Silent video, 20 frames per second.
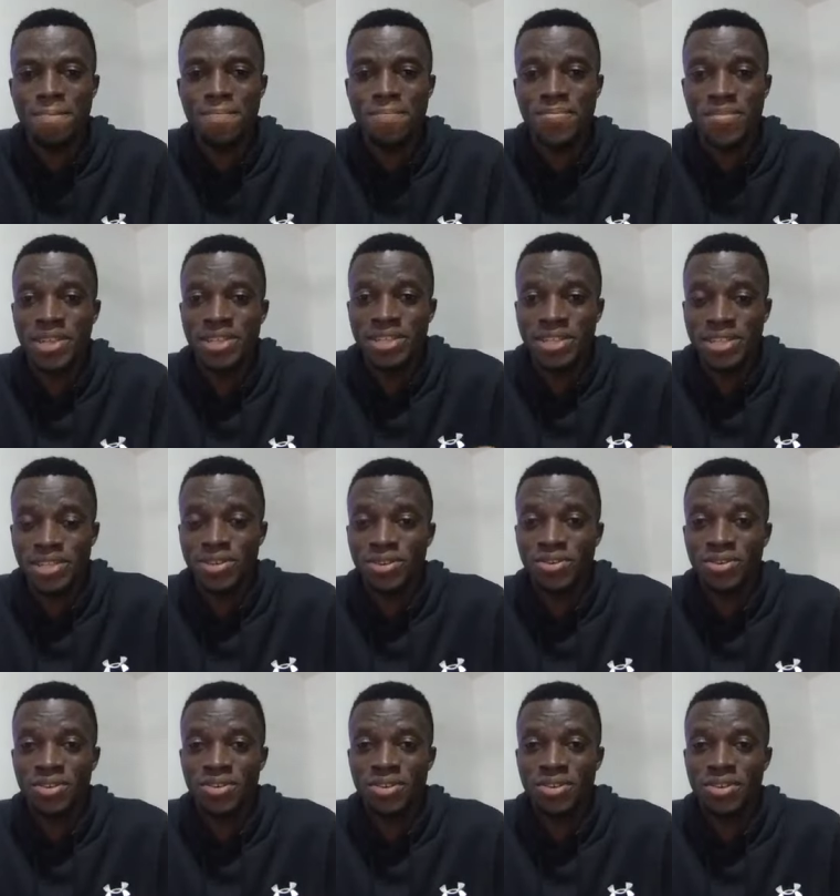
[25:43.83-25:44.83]
And you know,
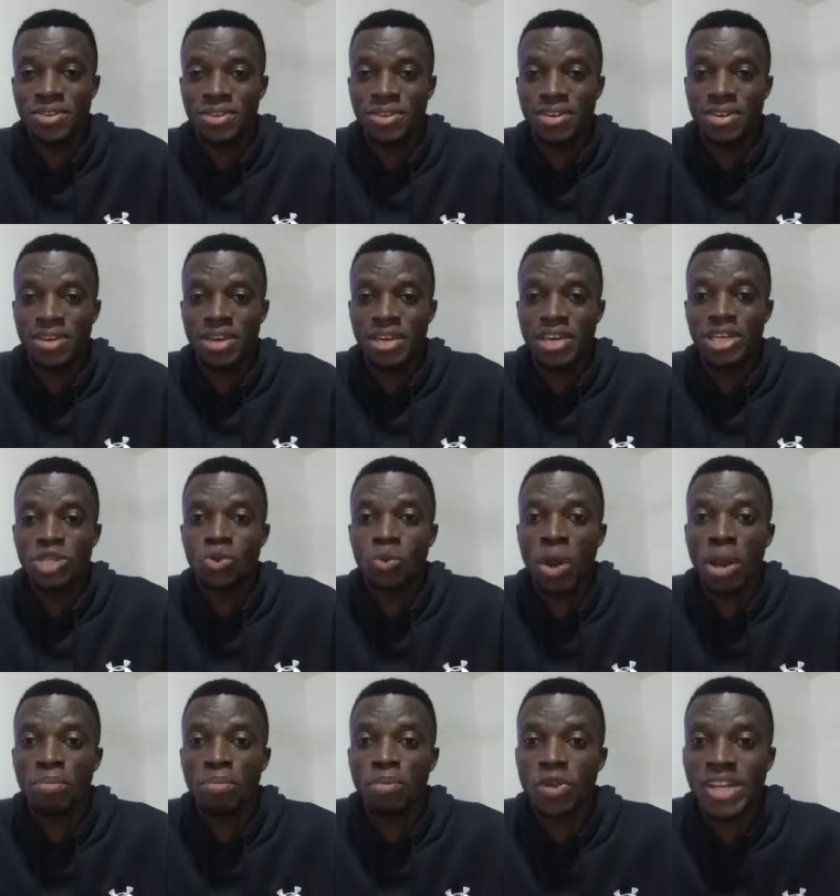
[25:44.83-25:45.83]
he's
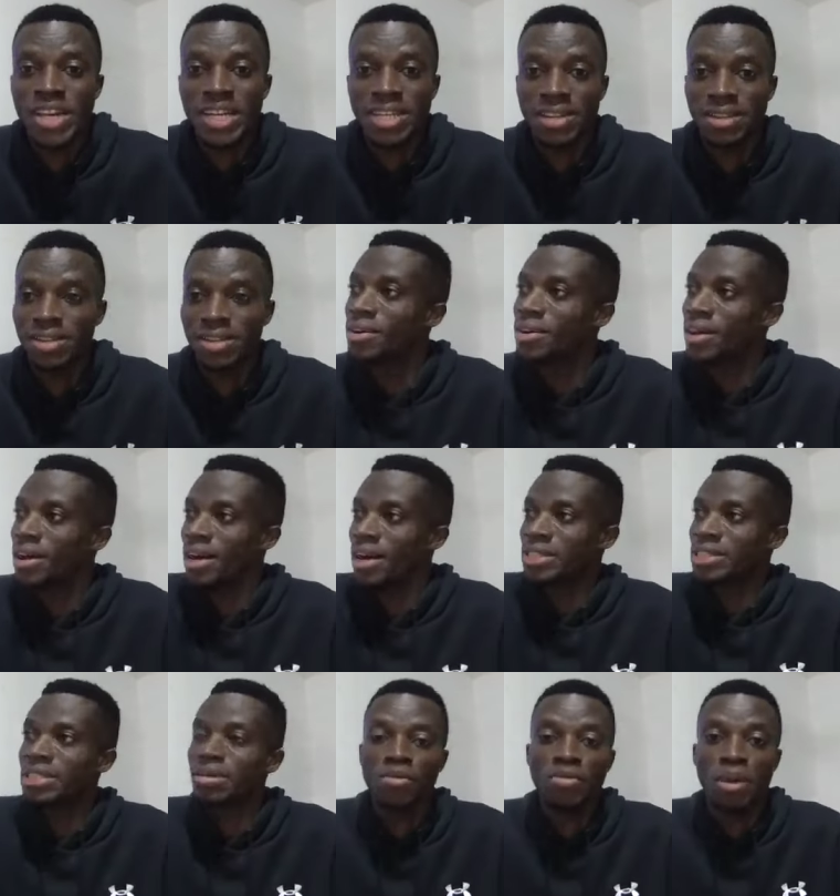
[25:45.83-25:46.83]
well protected and
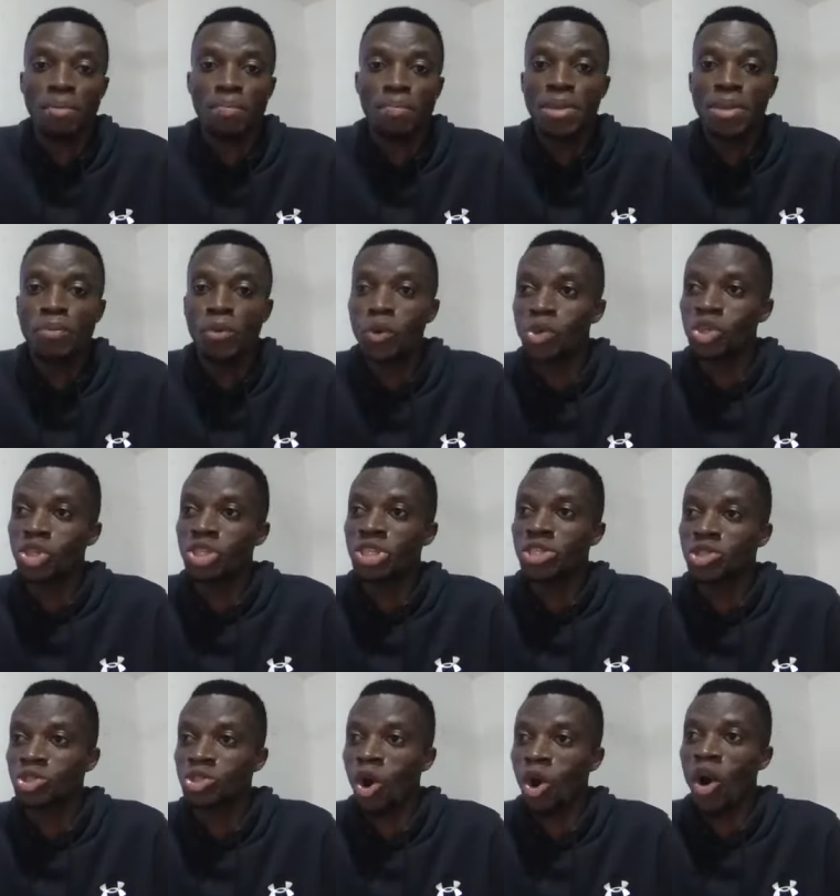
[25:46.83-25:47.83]
some of the people you
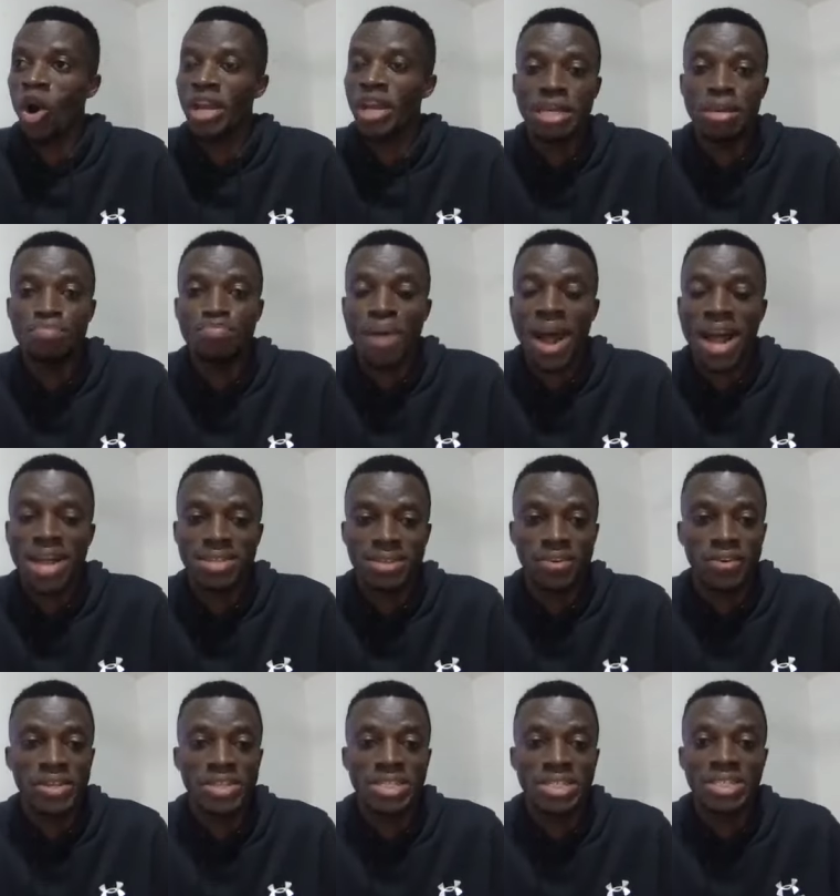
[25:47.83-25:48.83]
saw in the past
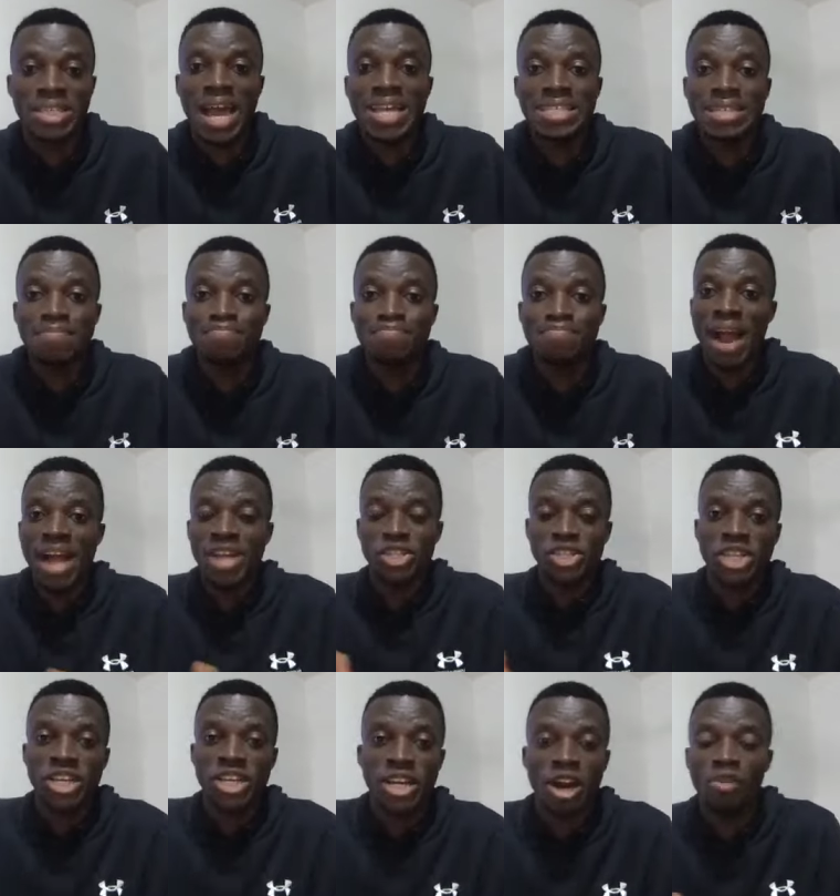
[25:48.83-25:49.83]
criticizing,
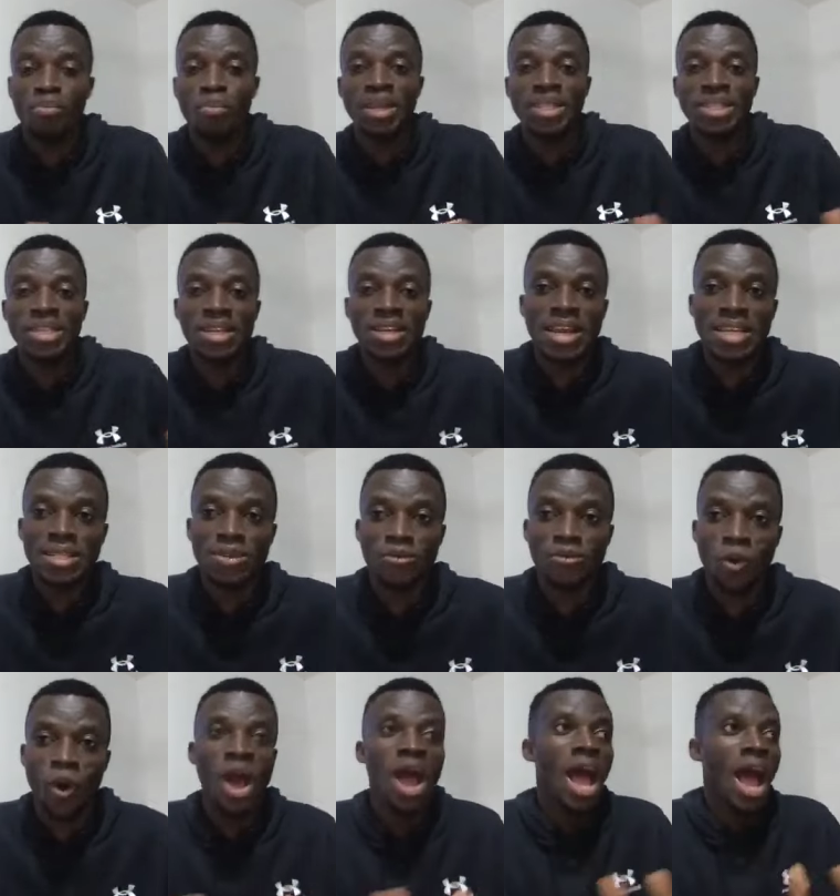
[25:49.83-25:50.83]
bashing government, and so
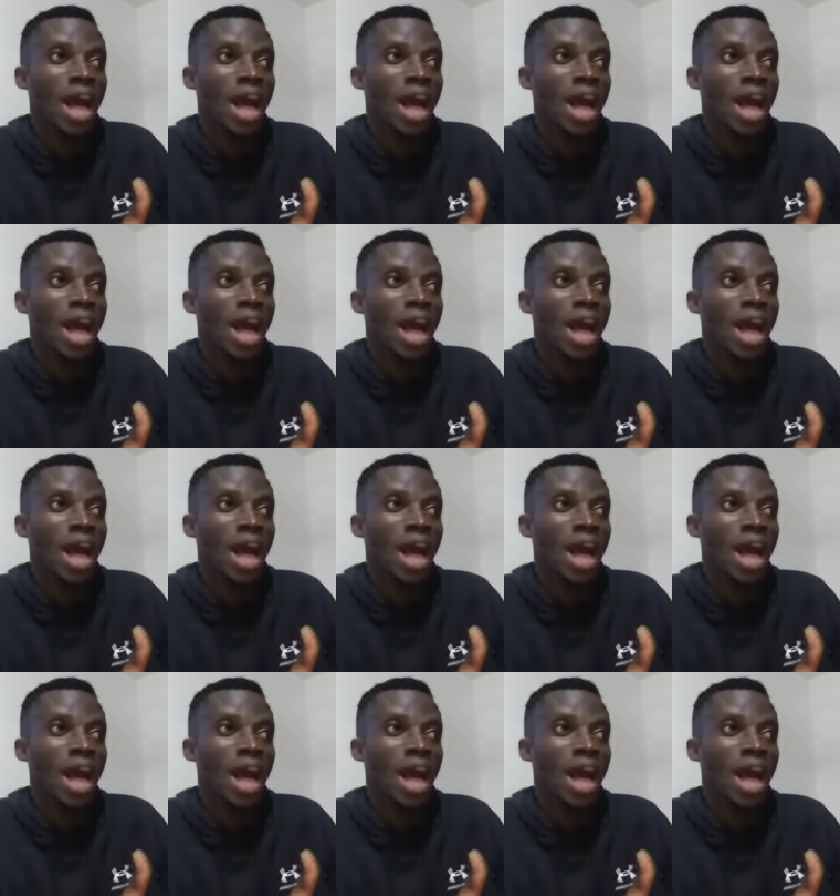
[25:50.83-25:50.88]
forth,